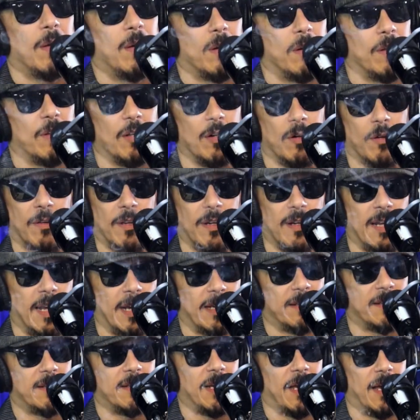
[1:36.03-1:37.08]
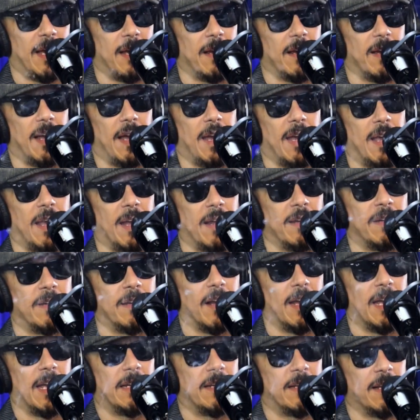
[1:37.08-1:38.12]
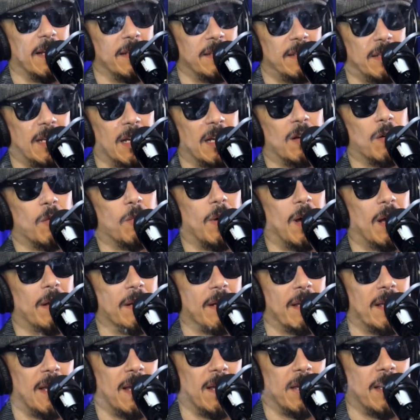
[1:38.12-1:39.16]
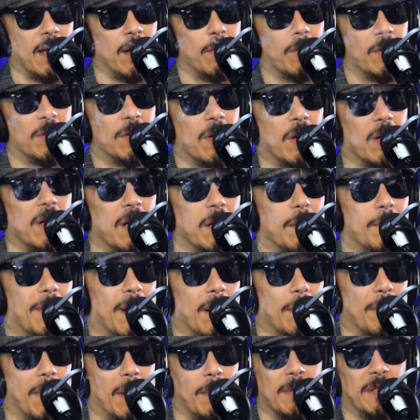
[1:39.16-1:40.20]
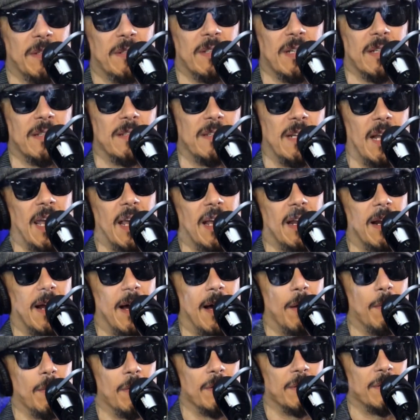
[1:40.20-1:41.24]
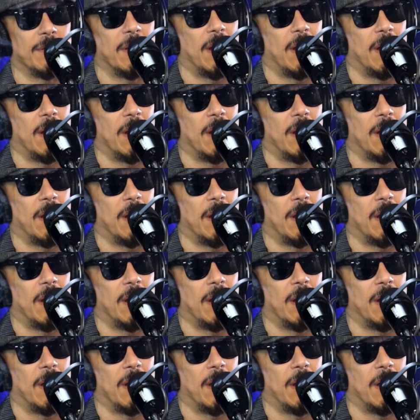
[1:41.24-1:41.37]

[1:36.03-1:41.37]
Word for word: you know, the next day, and uh, it does take a while to kick in. We're talking about maybe six to eight hours.